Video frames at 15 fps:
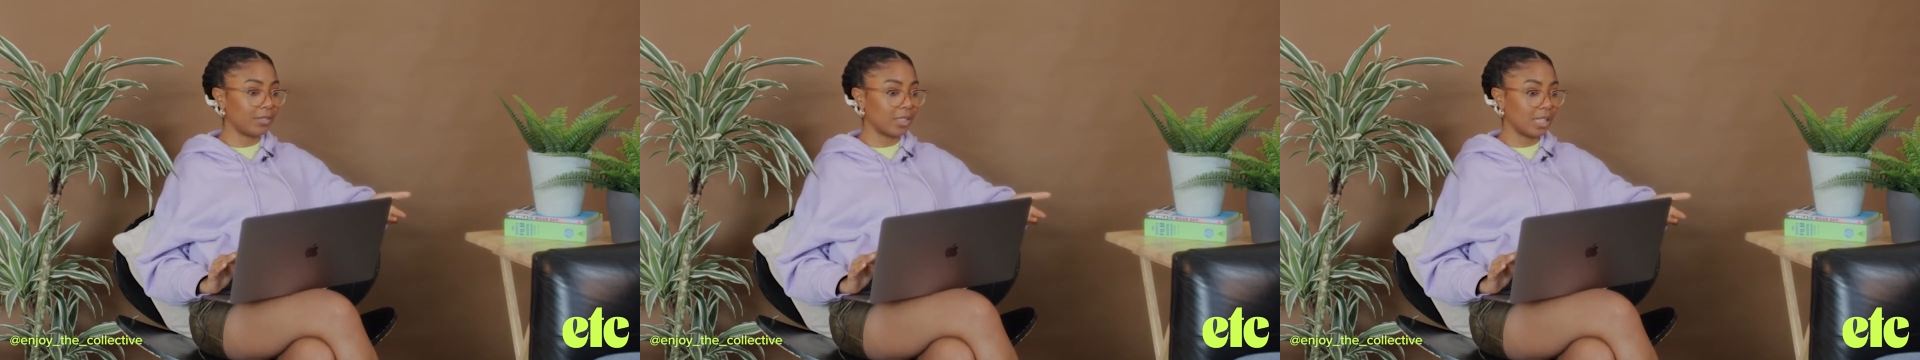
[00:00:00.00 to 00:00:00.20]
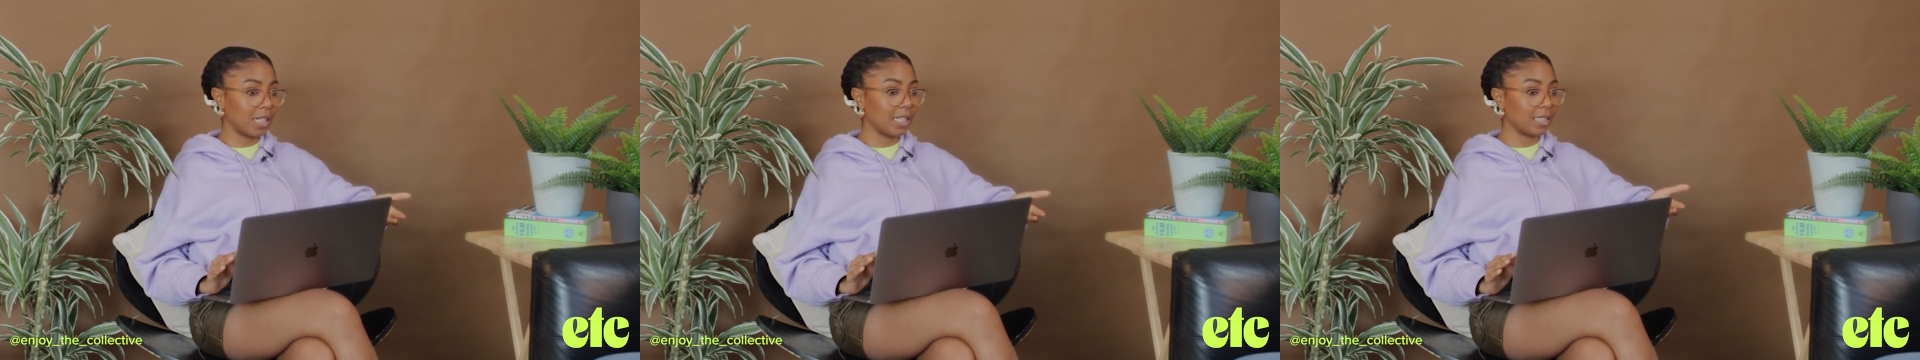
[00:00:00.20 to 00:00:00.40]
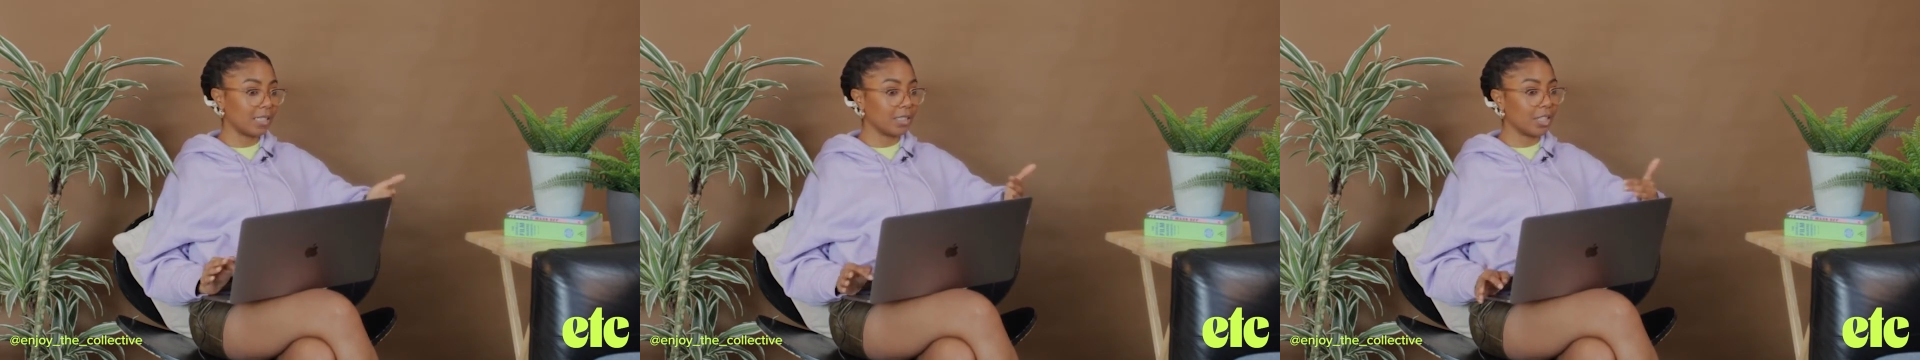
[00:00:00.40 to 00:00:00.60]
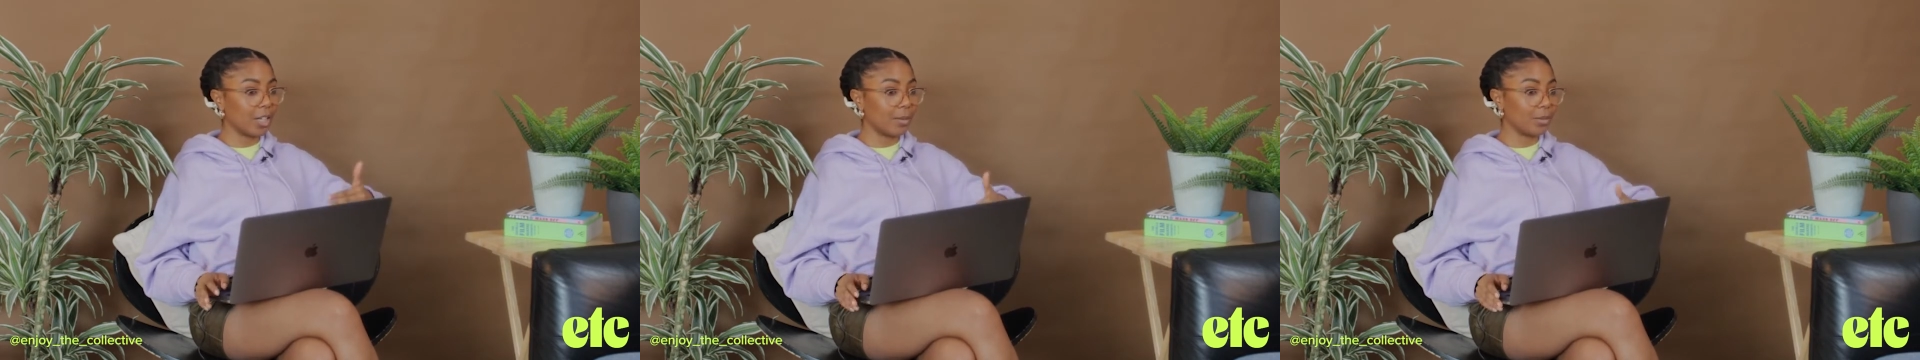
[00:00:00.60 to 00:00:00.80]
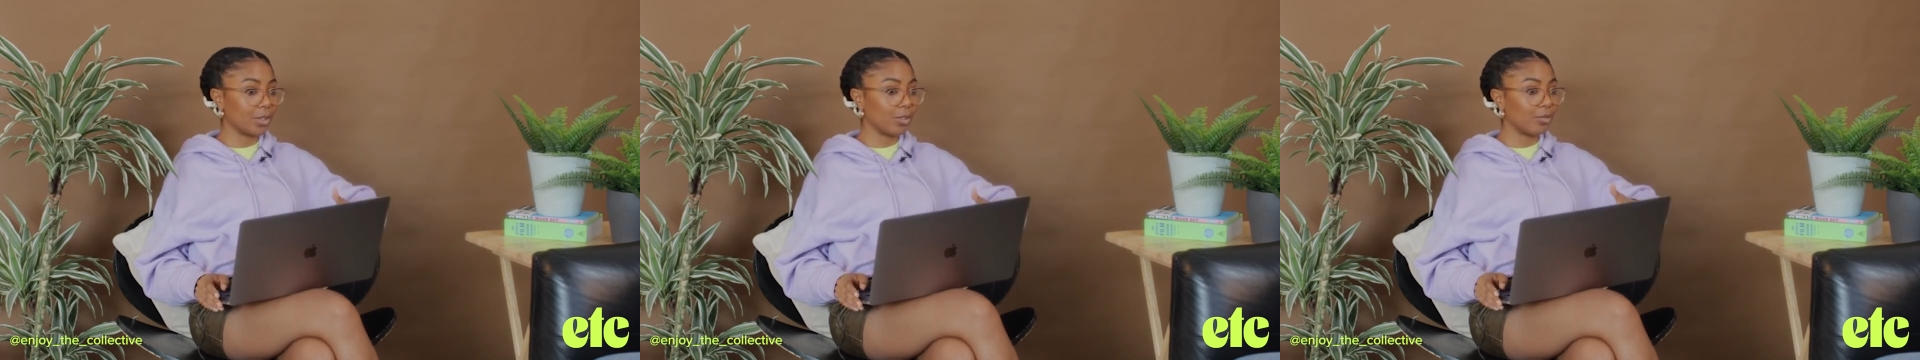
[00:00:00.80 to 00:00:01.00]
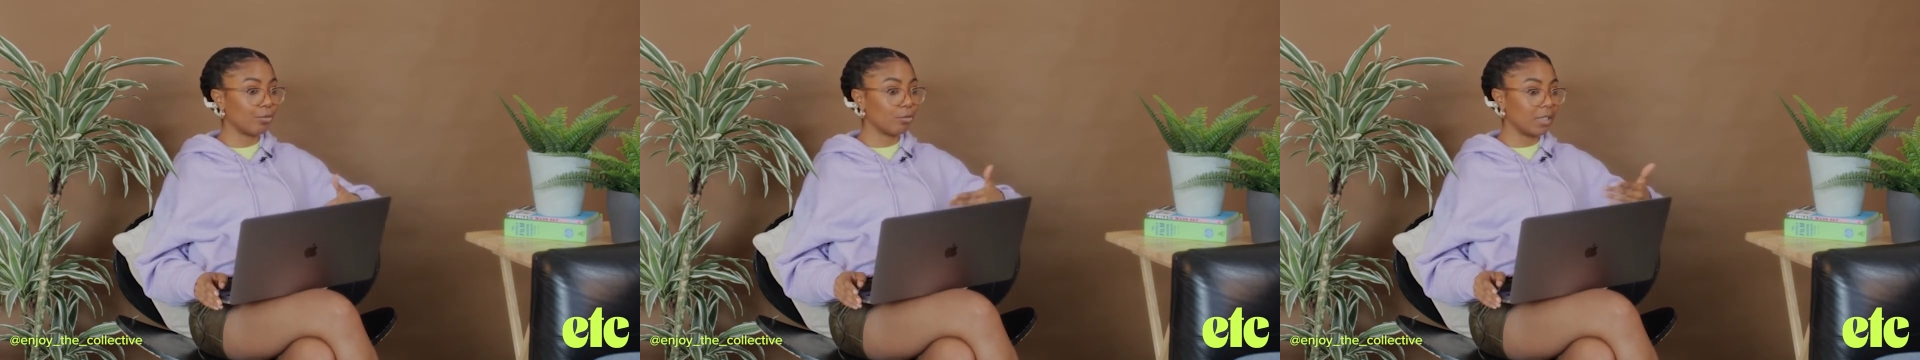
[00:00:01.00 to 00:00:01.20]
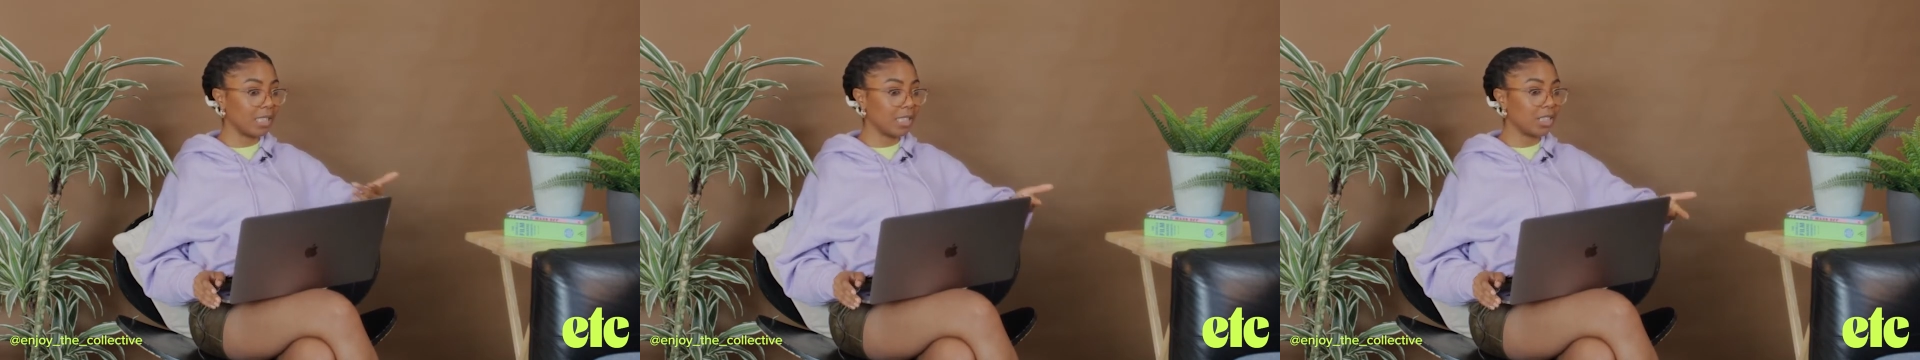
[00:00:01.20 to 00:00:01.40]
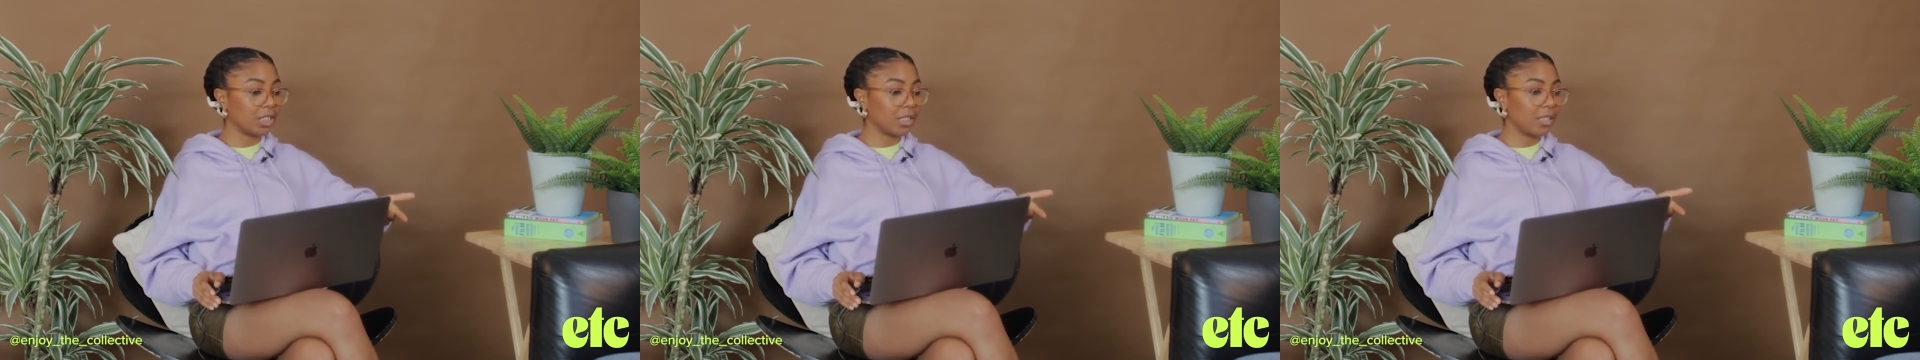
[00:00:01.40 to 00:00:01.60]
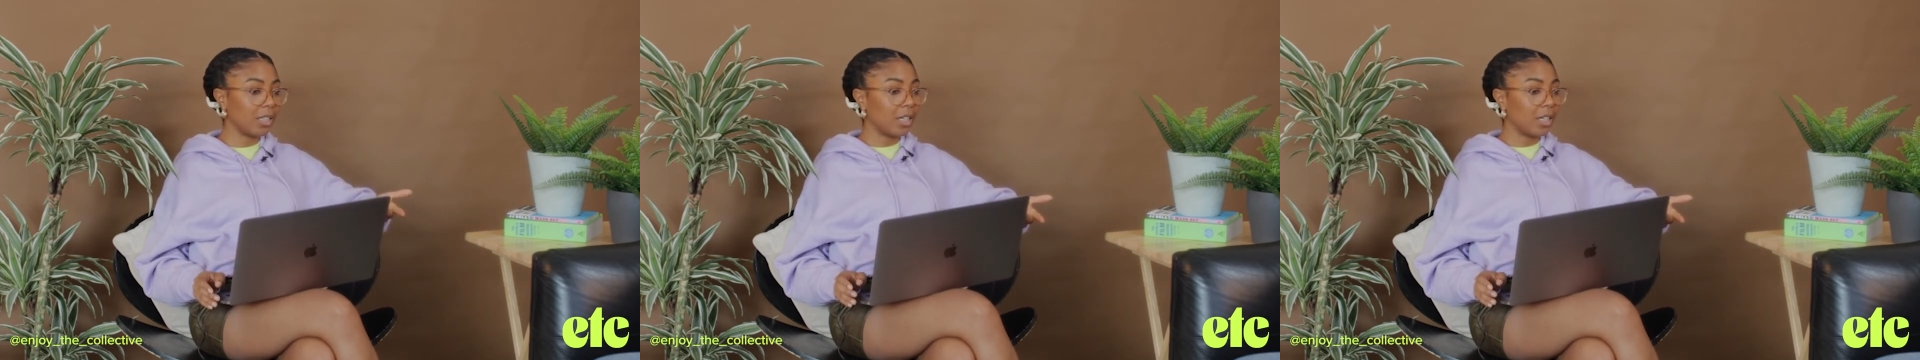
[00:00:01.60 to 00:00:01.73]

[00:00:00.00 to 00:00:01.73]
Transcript: sides in terms of reach,